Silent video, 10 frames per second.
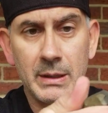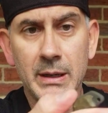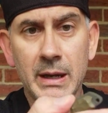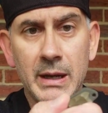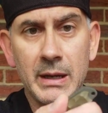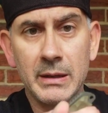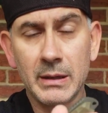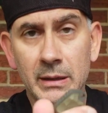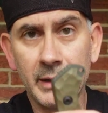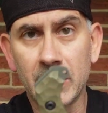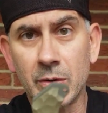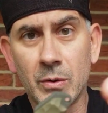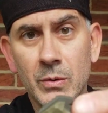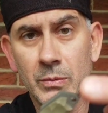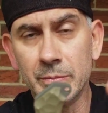and a lanyard
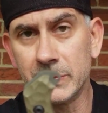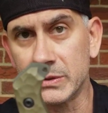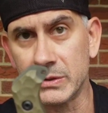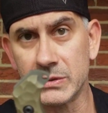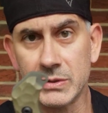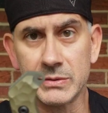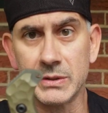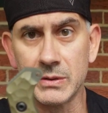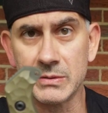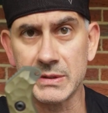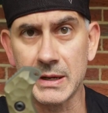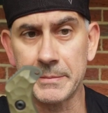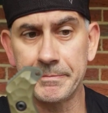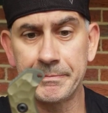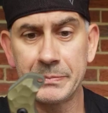hole should you choose to use that.
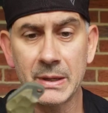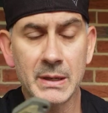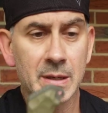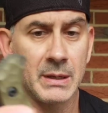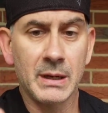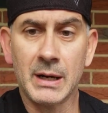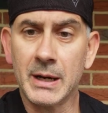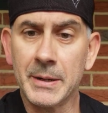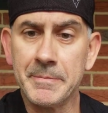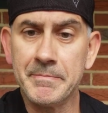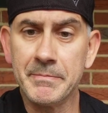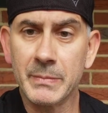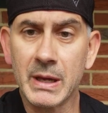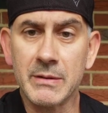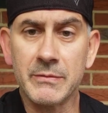
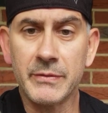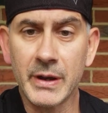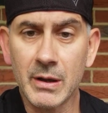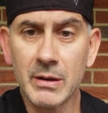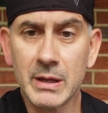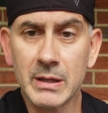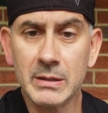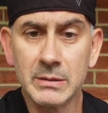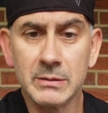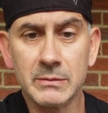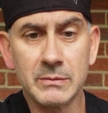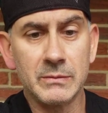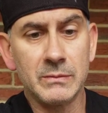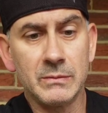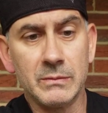A very,
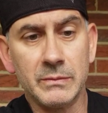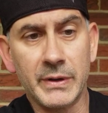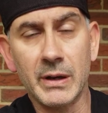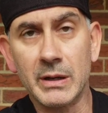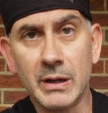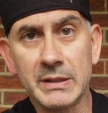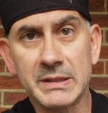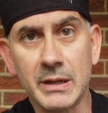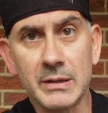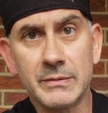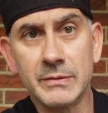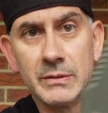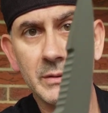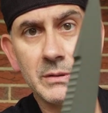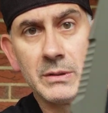very nice knife.
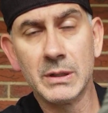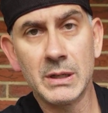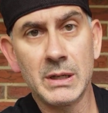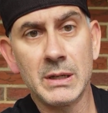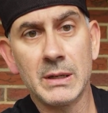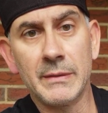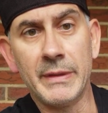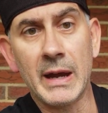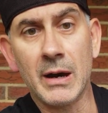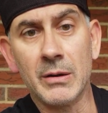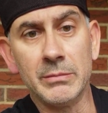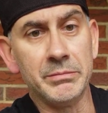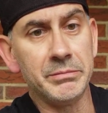Now,